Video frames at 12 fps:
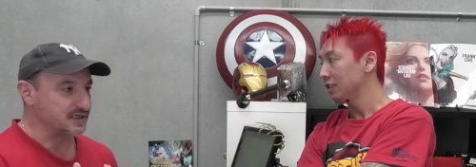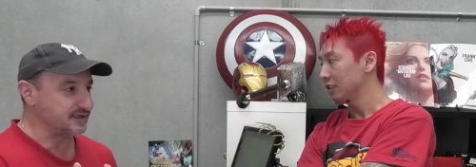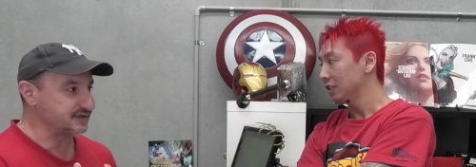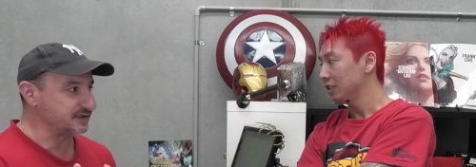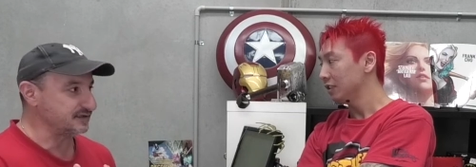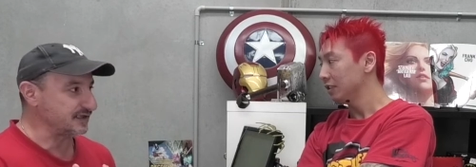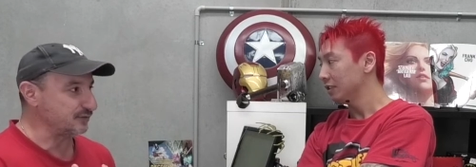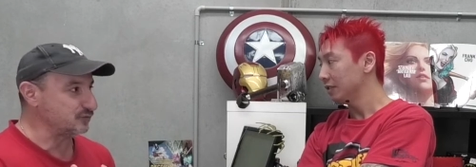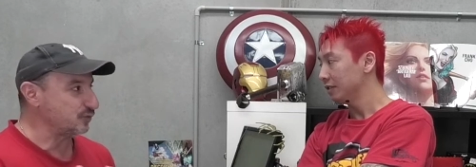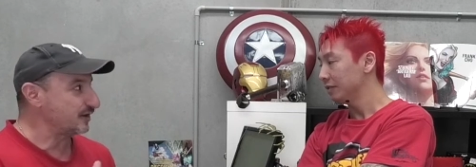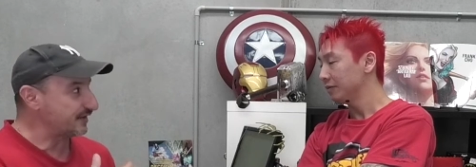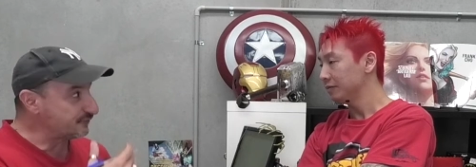Speaker 1: I think they
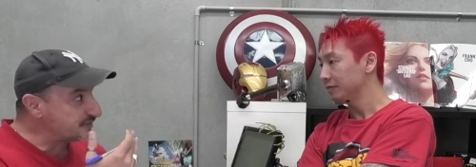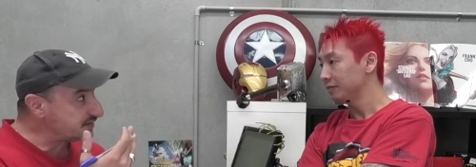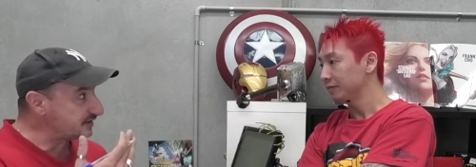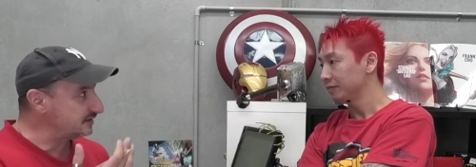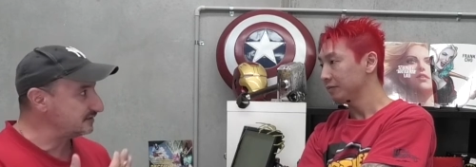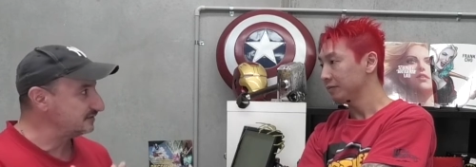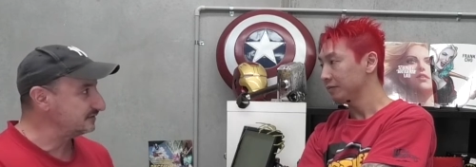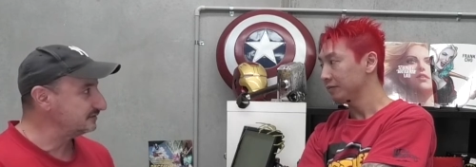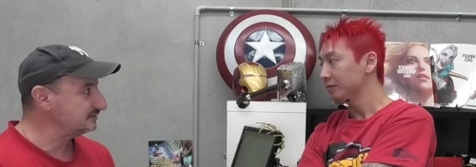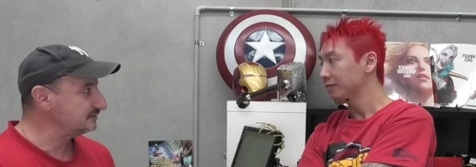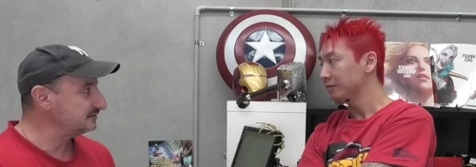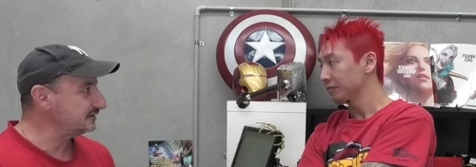would want everything,
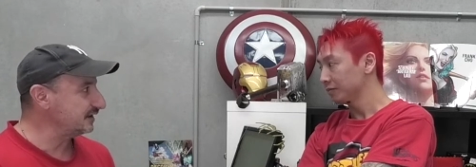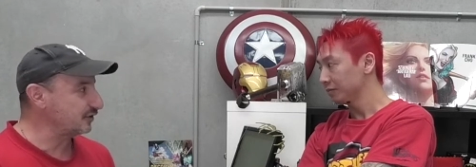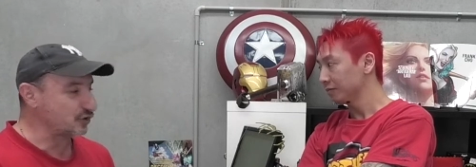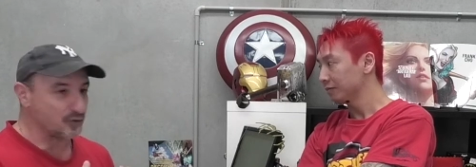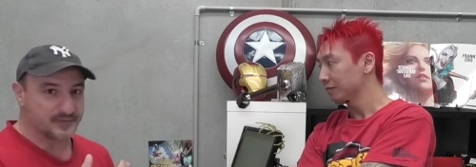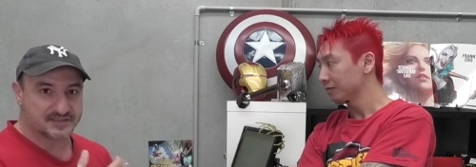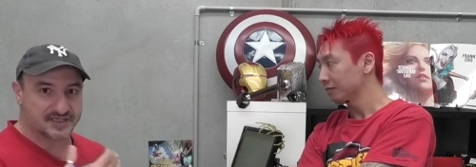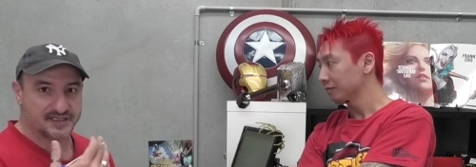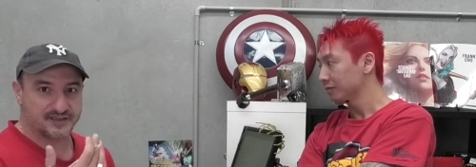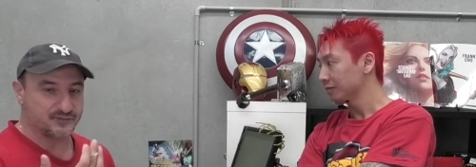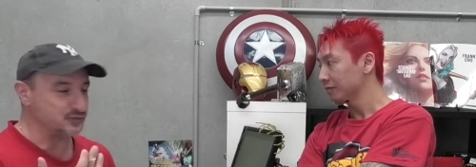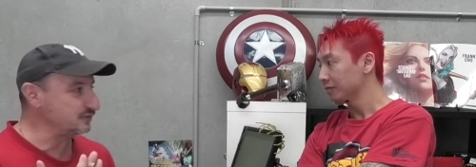you know, comics
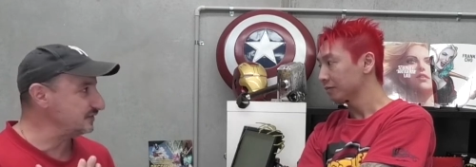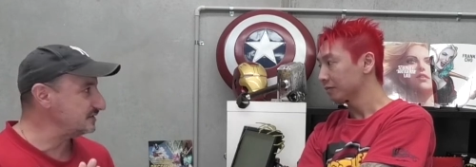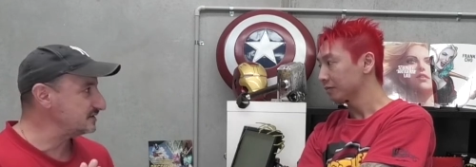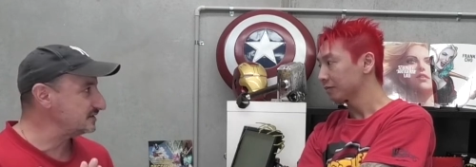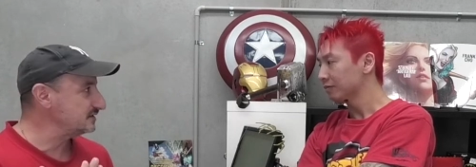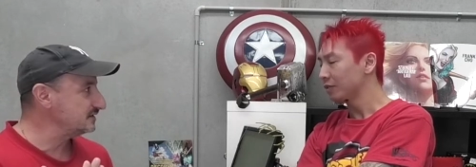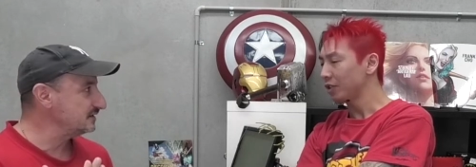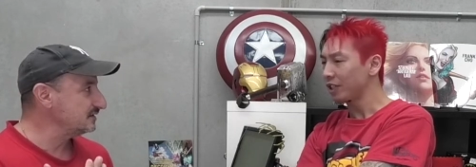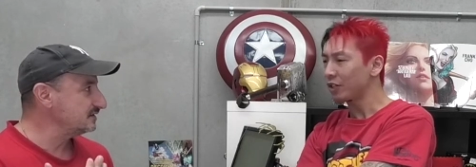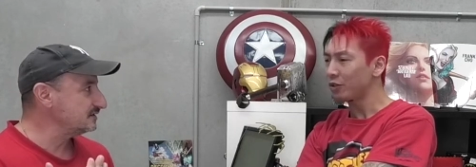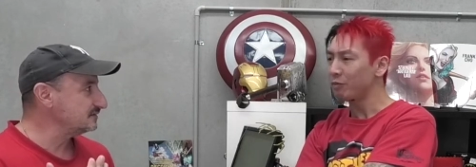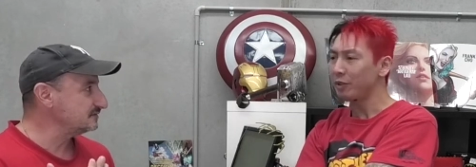and the movies.
Speaker 2: Do you
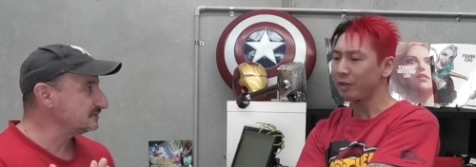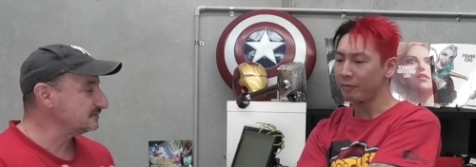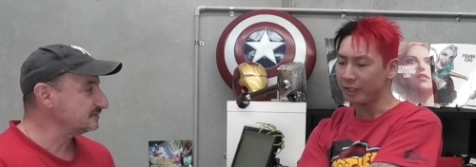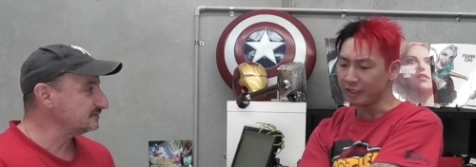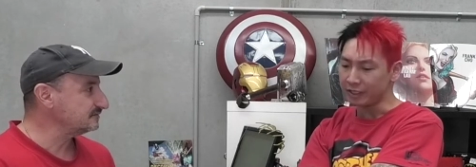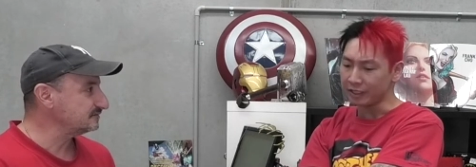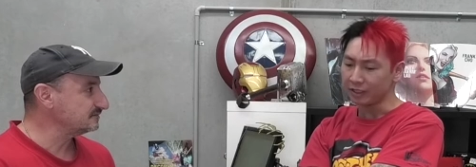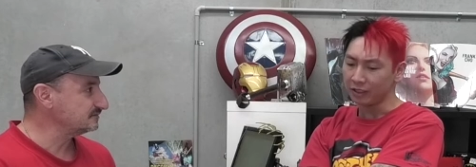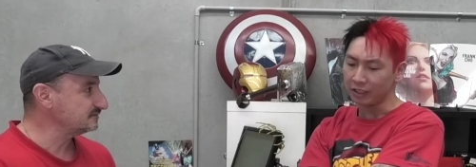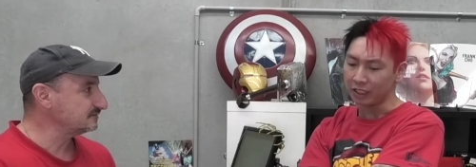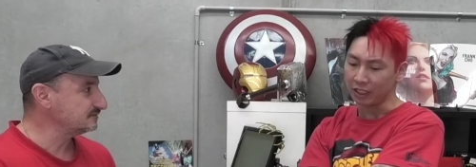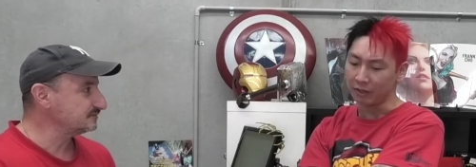think it would be a big
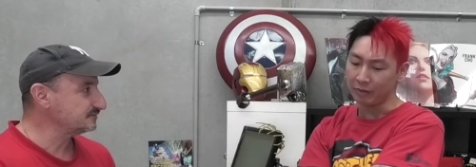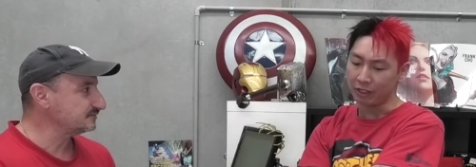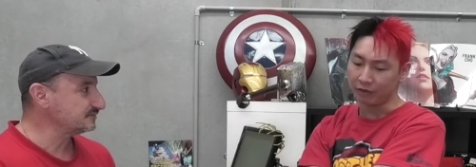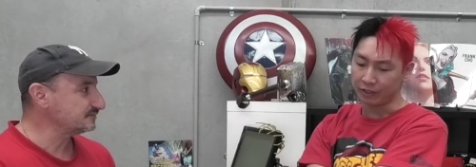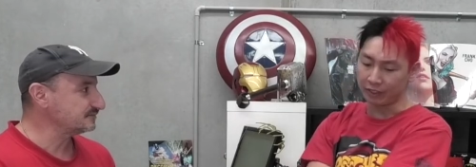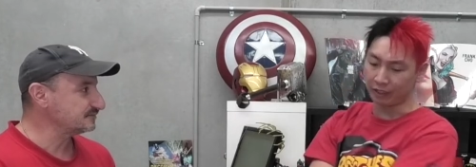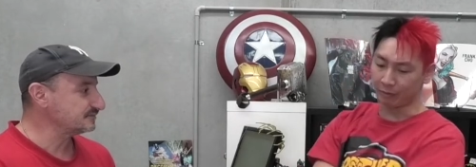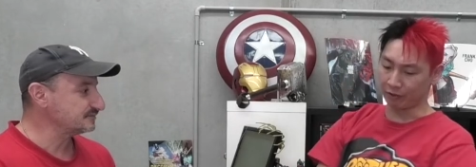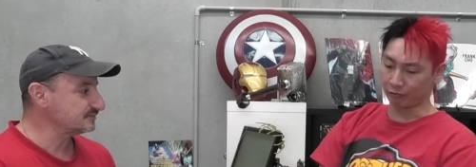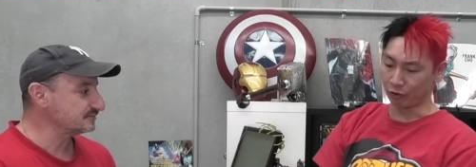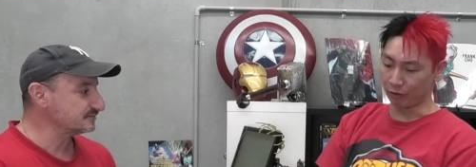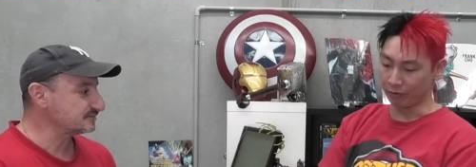deal? Like, I mean, obviously there've
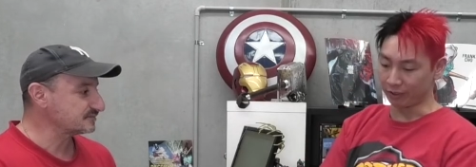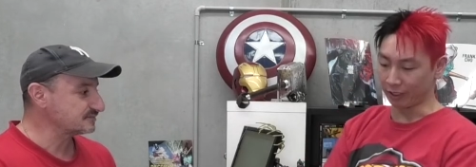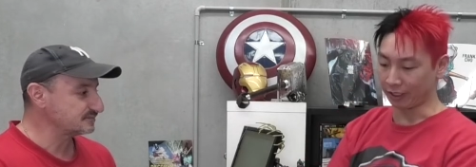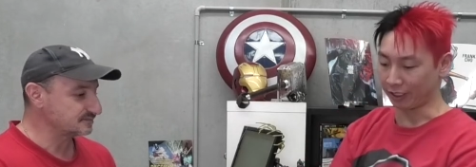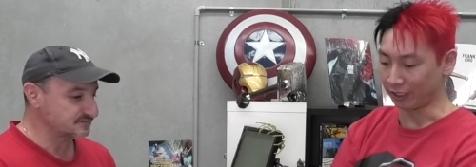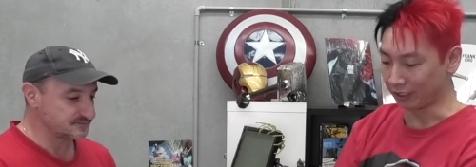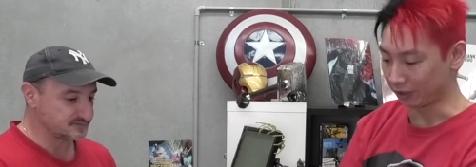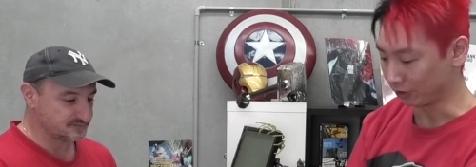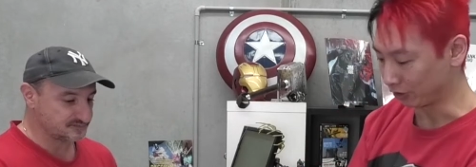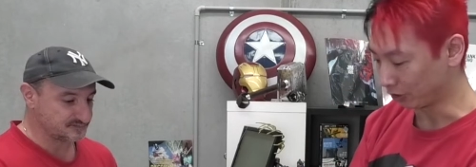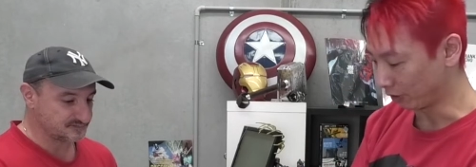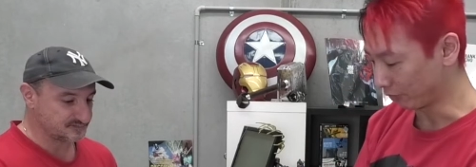been rumors that they're going to
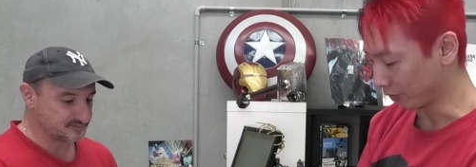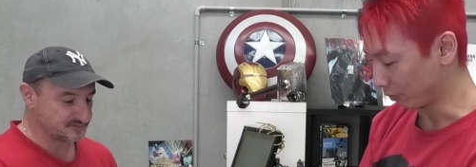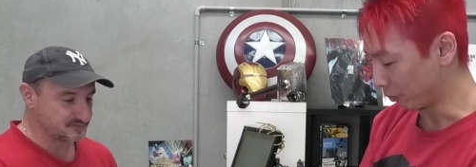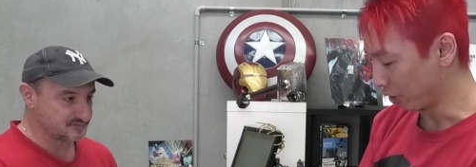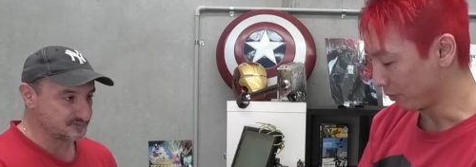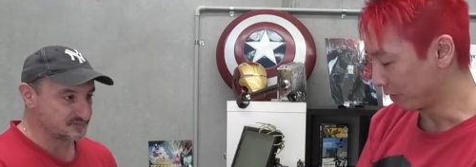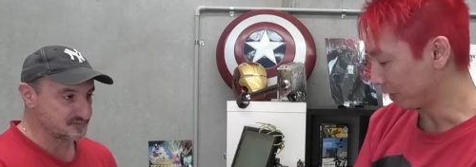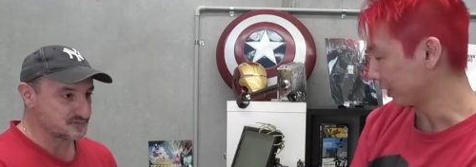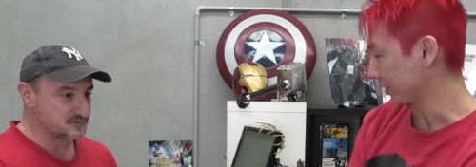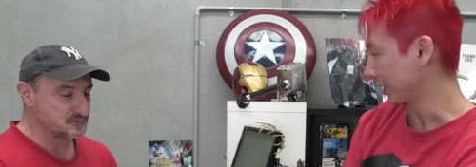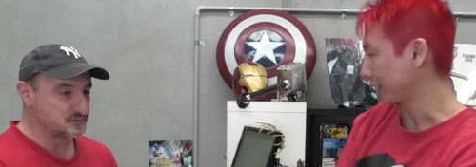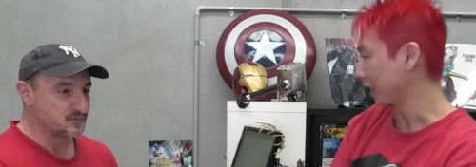cross over at the moment and
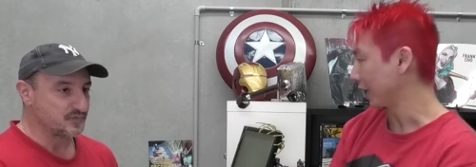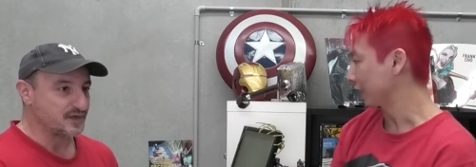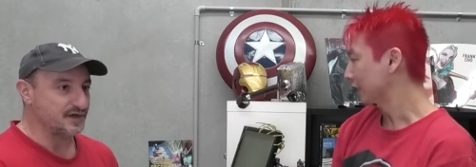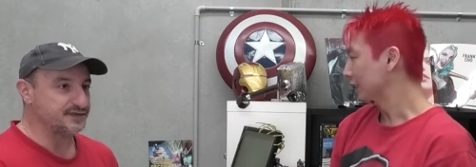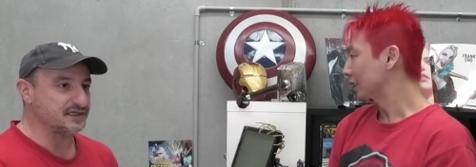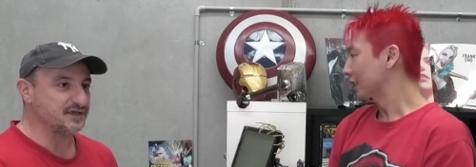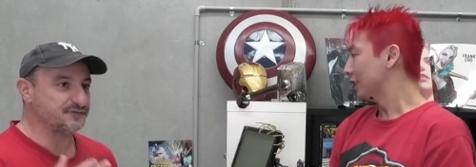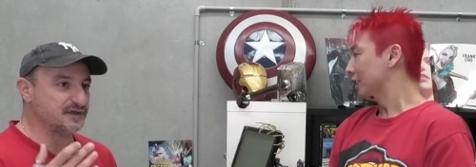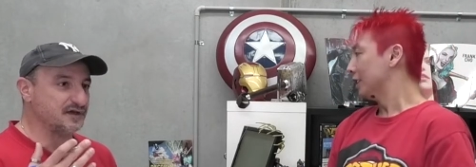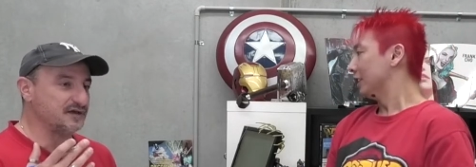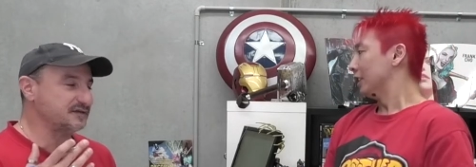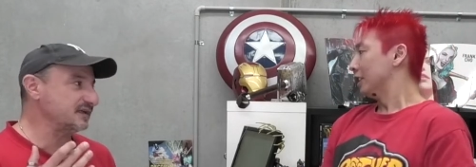things like that. I think
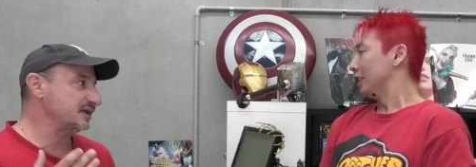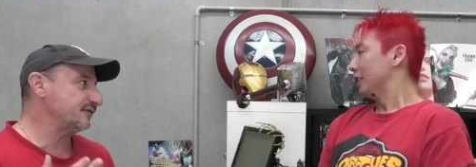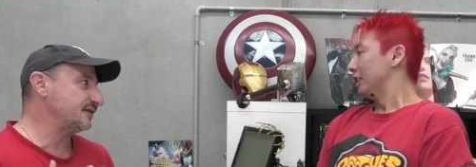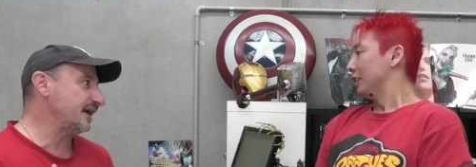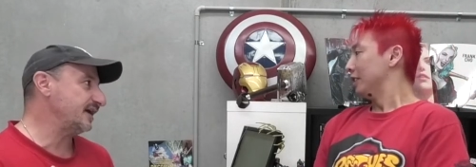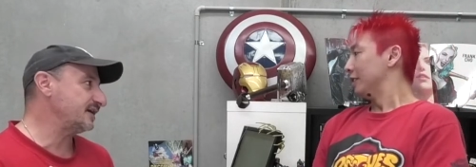if I think if they